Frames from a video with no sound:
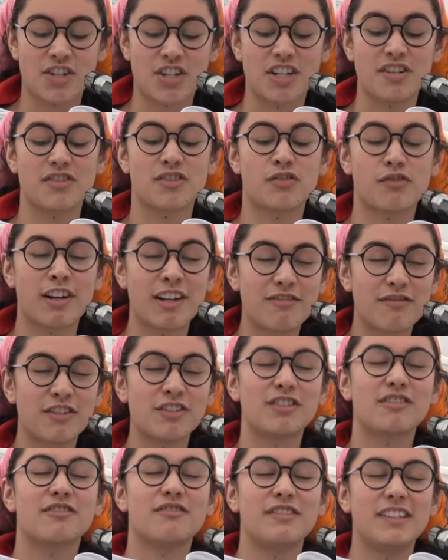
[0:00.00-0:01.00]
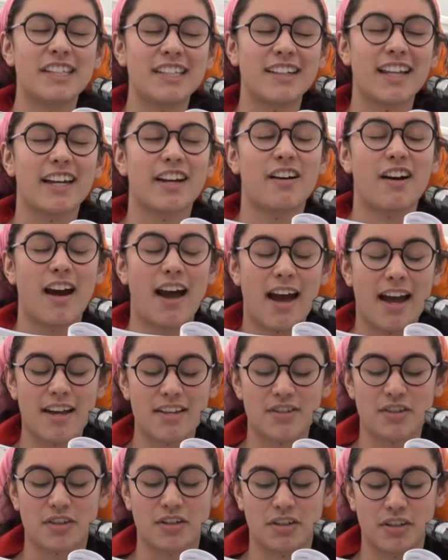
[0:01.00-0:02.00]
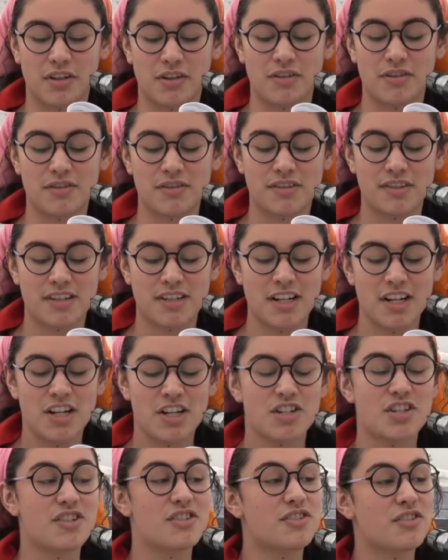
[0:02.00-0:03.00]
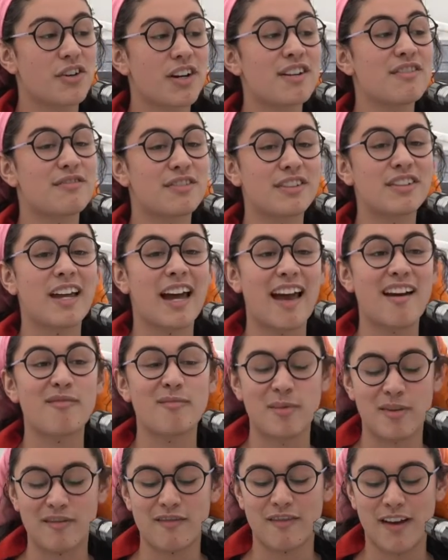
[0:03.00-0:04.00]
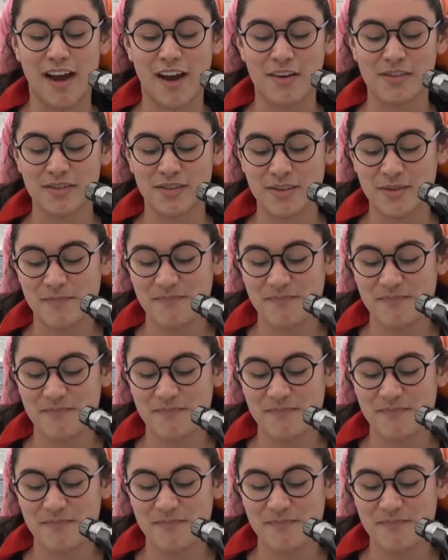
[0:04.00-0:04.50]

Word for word: she's grateful to feel like her eyes are closed. She's grateful to have been found.